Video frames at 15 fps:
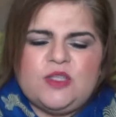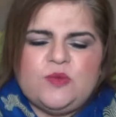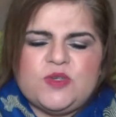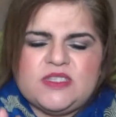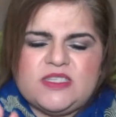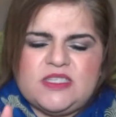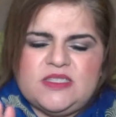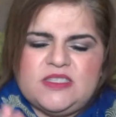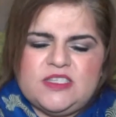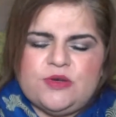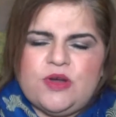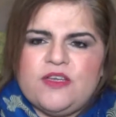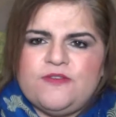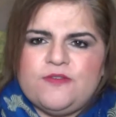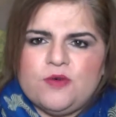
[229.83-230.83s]
was in
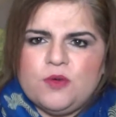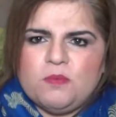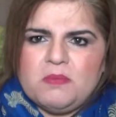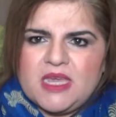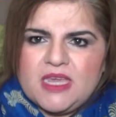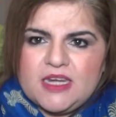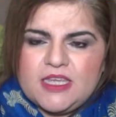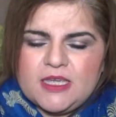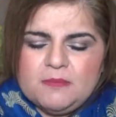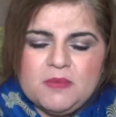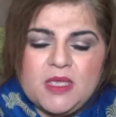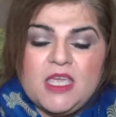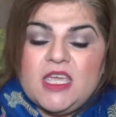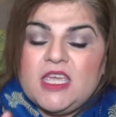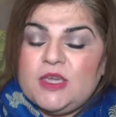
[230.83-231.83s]
04 Medium.
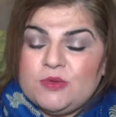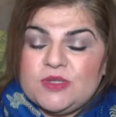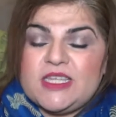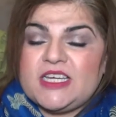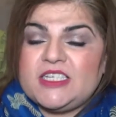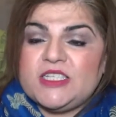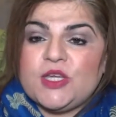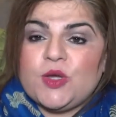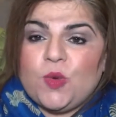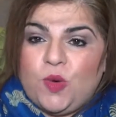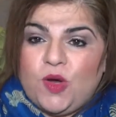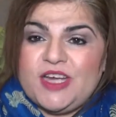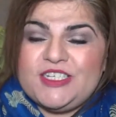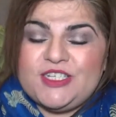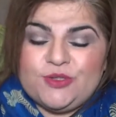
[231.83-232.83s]
It was actually
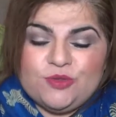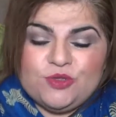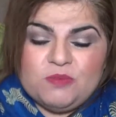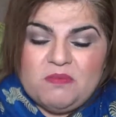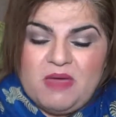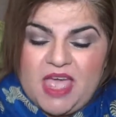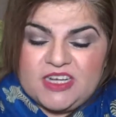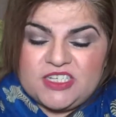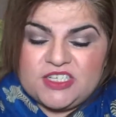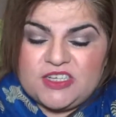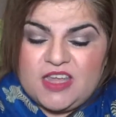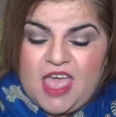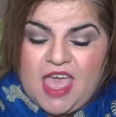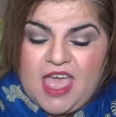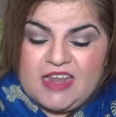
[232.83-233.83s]
quite a good match,
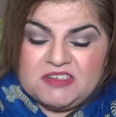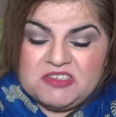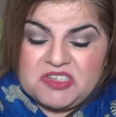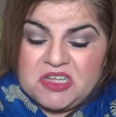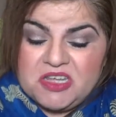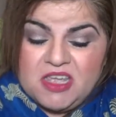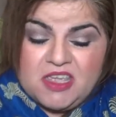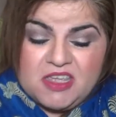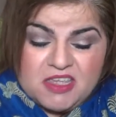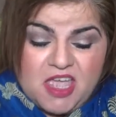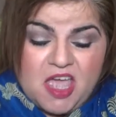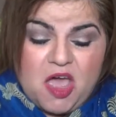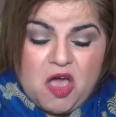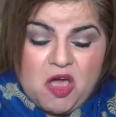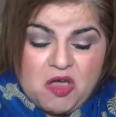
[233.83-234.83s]
and
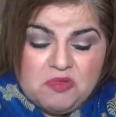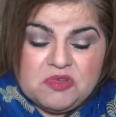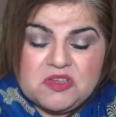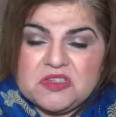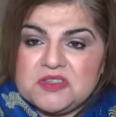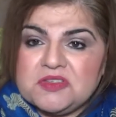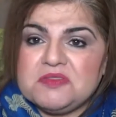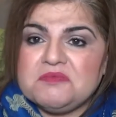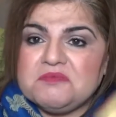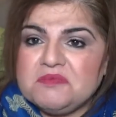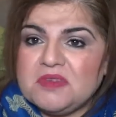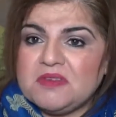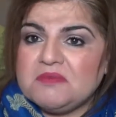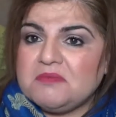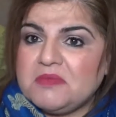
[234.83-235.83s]
yeah, I was
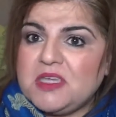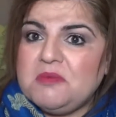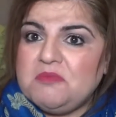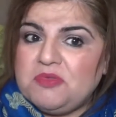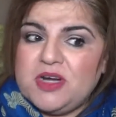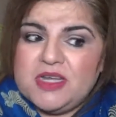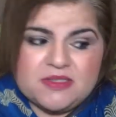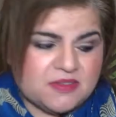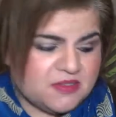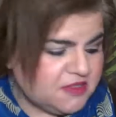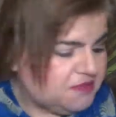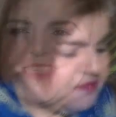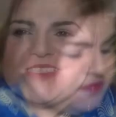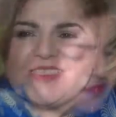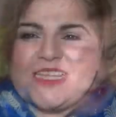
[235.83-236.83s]

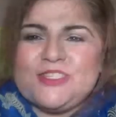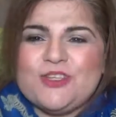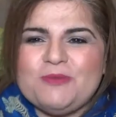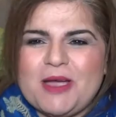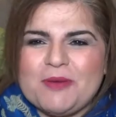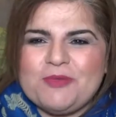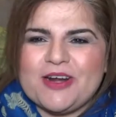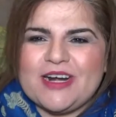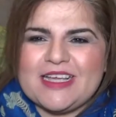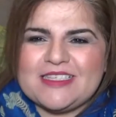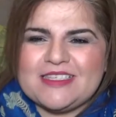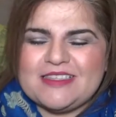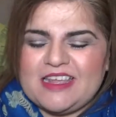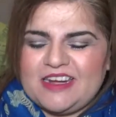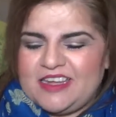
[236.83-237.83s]
impressed. That's all my
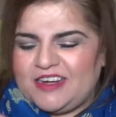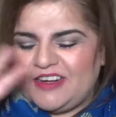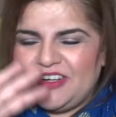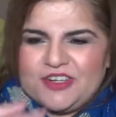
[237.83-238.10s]
products that are